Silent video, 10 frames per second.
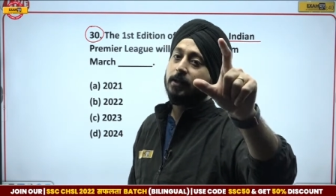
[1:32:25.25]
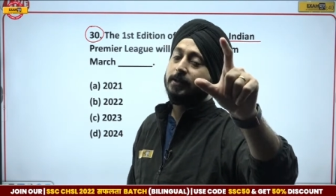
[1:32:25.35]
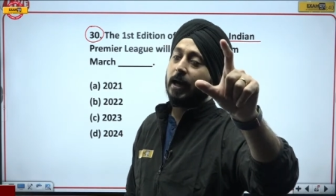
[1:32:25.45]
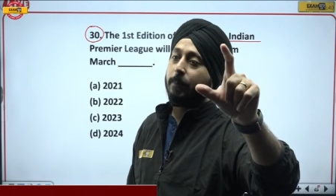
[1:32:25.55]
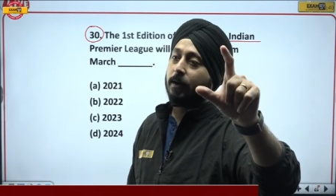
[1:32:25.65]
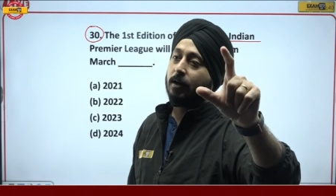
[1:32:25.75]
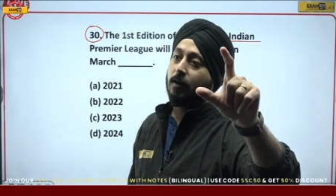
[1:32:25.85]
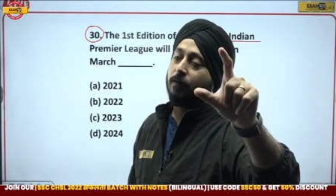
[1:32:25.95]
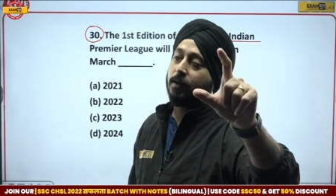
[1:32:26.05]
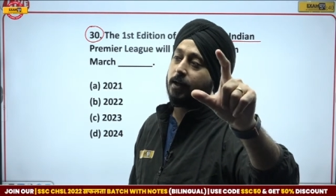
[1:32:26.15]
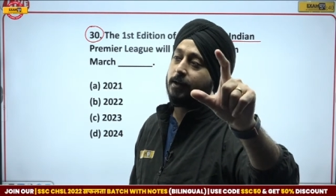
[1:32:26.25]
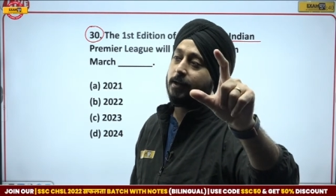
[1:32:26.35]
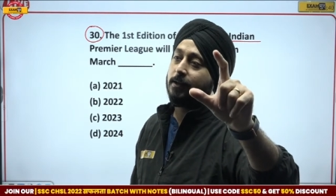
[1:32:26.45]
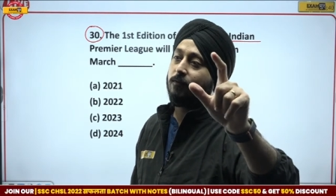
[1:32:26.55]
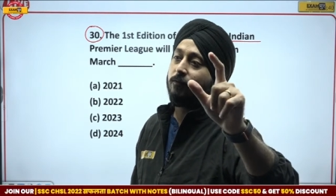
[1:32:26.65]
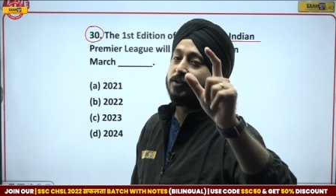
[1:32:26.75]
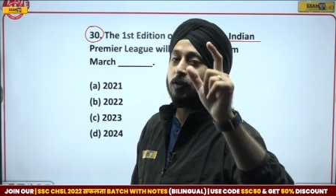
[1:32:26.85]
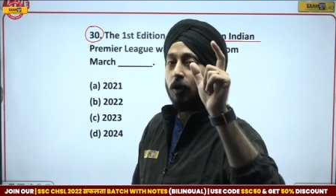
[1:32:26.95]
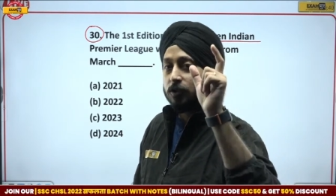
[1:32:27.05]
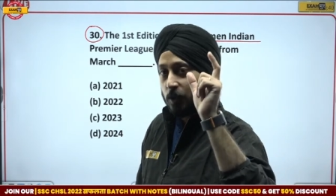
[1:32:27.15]
capital of a country which
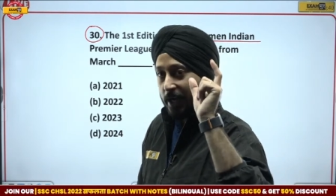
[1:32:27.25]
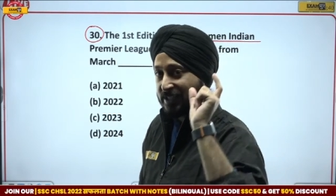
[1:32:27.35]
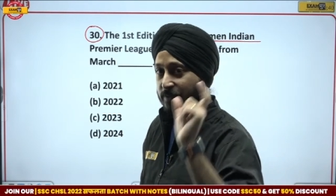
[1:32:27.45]
also ends